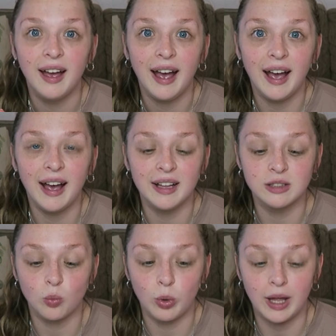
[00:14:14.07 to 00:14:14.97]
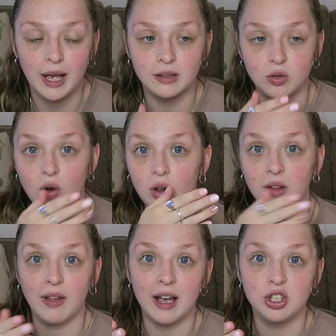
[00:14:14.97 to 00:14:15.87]
and we had all
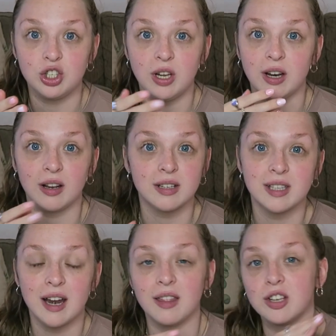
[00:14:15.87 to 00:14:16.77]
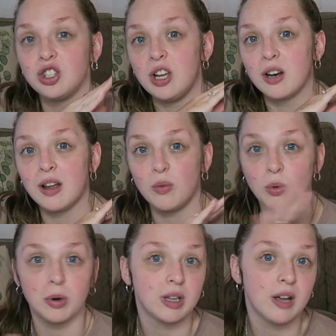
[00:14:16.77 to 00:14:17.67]
of last year and the start of this year and we
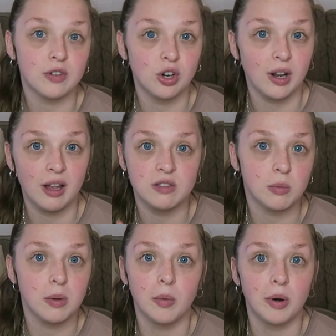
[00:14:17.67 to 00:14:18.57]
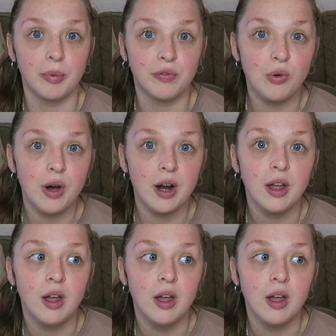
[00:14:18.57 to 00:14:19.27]
were living our lives the way we were before.